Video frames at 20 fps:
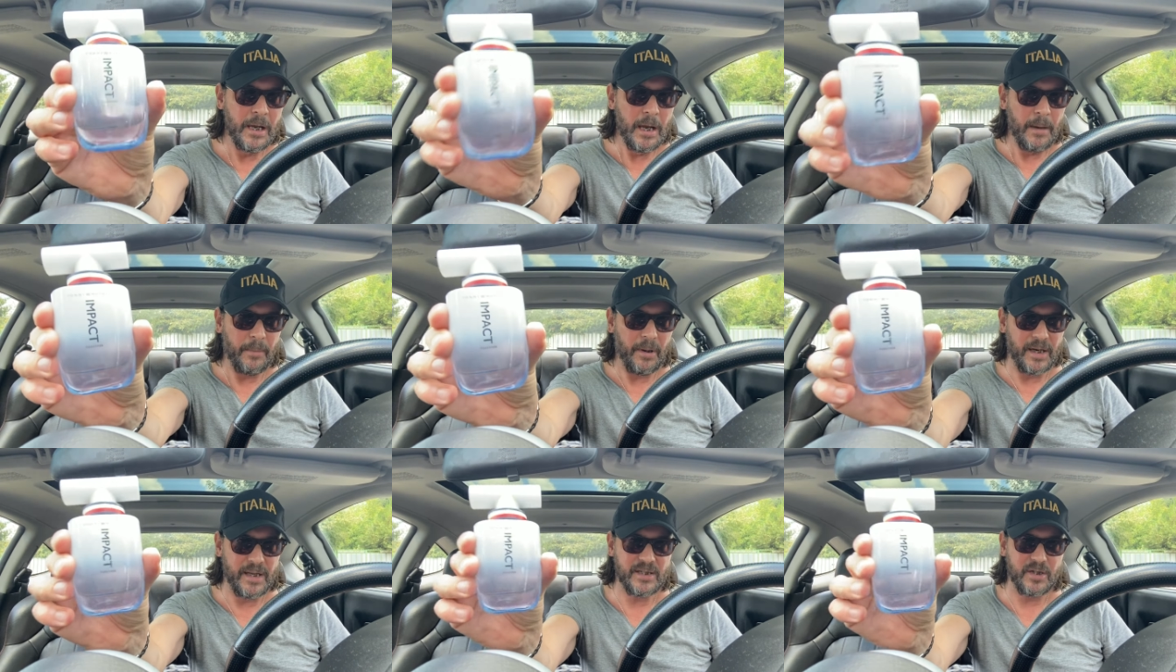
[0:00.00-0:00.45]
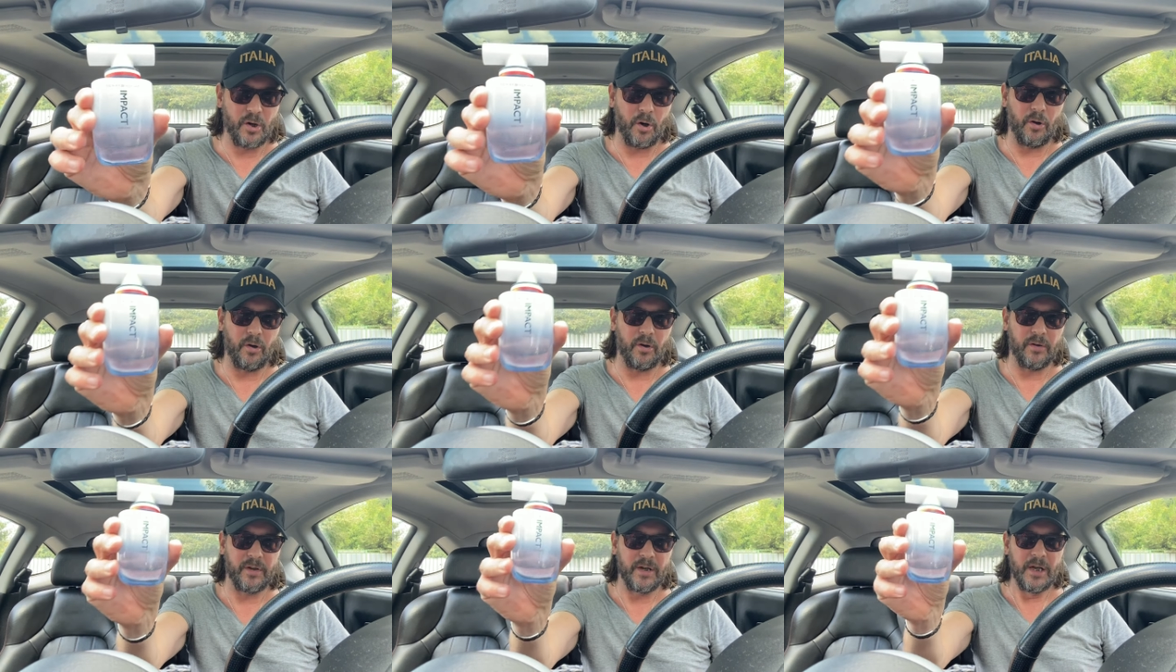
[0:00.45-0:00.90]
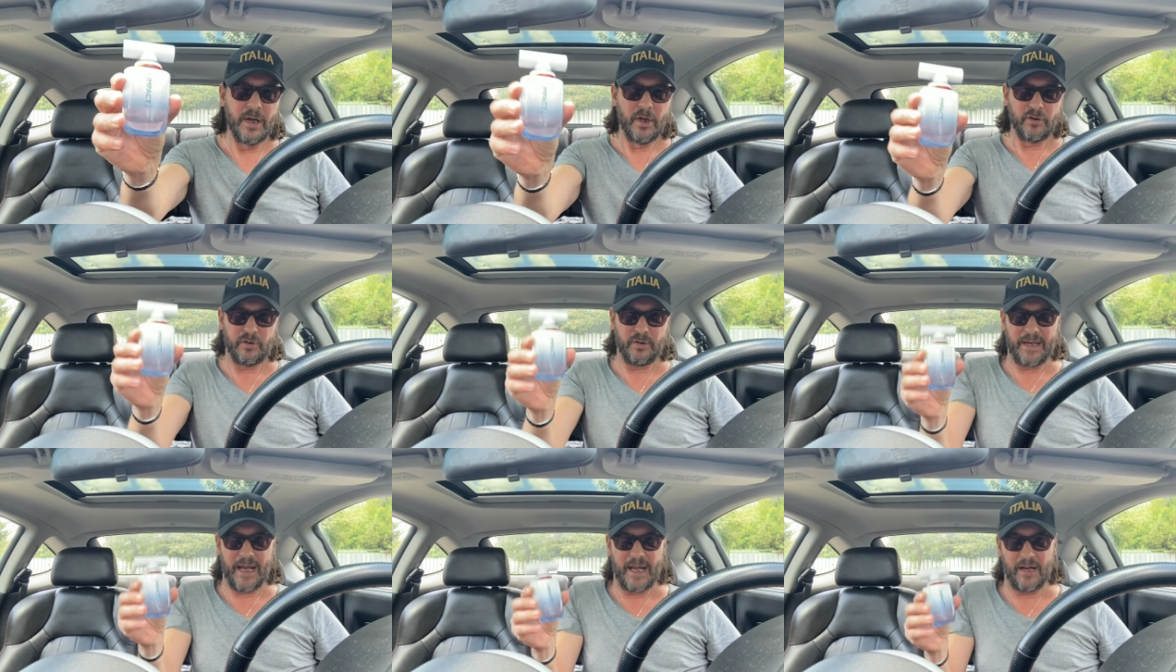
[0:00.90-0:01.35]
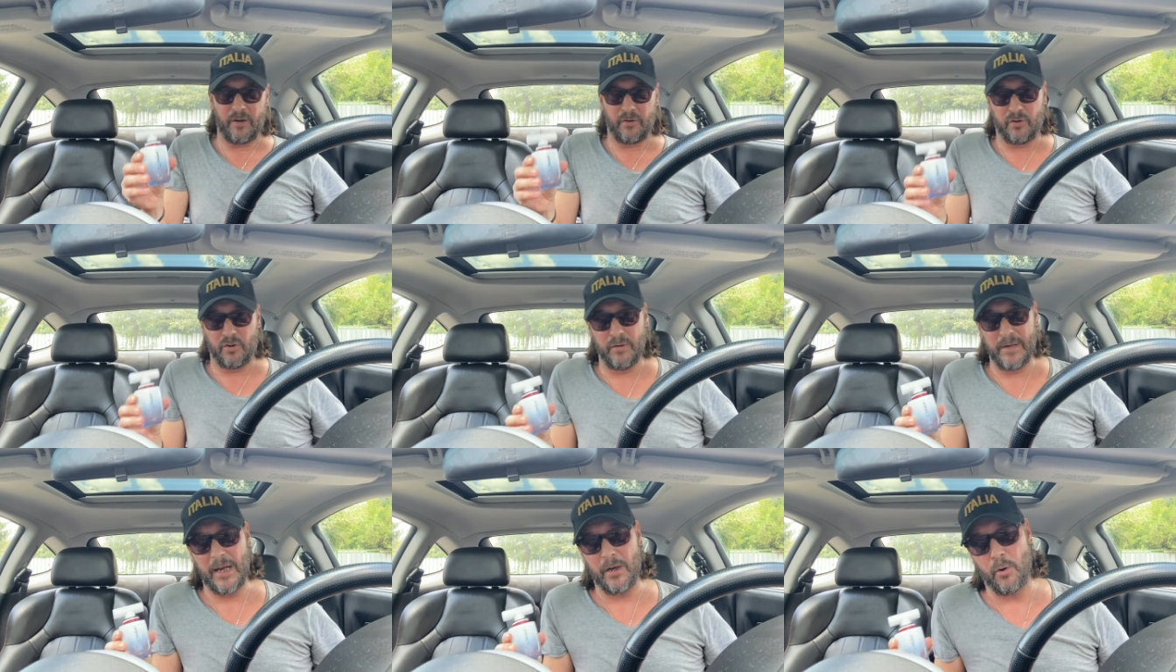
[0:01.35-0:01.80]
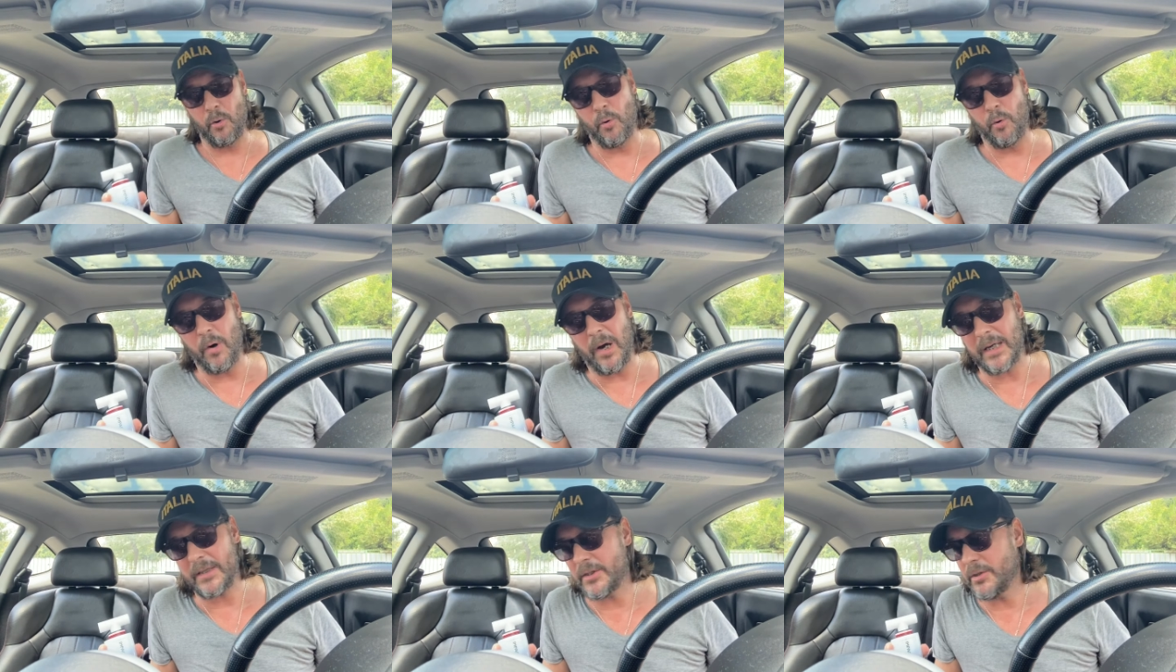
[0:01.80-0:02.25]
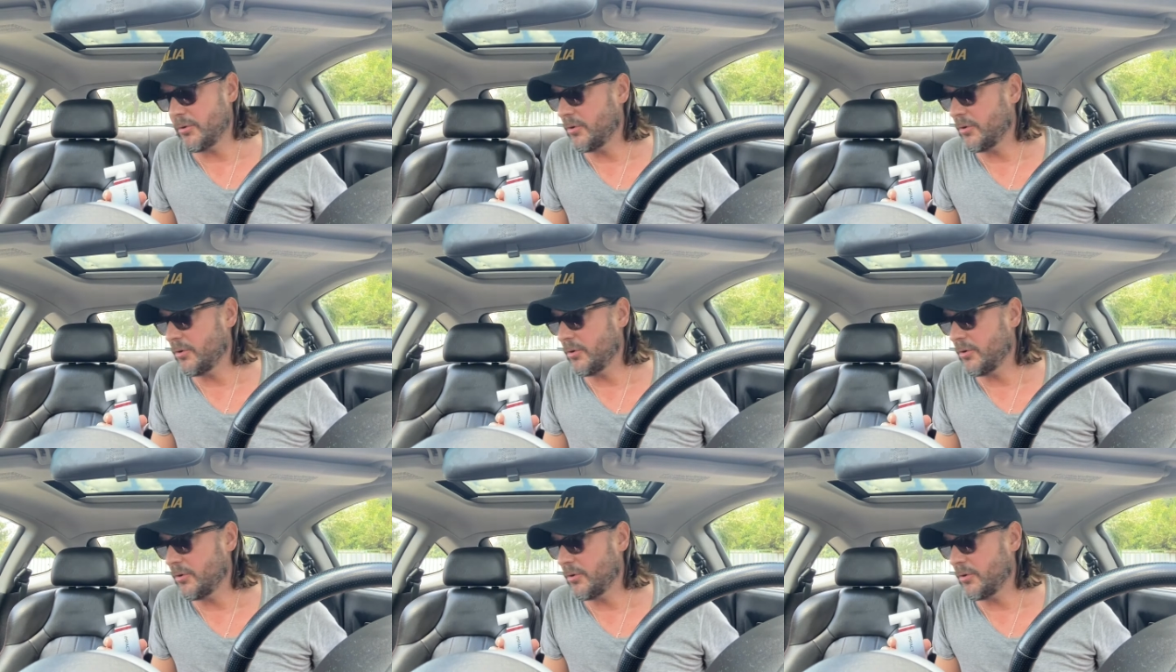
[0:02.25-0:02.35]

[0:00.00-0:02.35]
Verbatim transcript: but it's called together together what you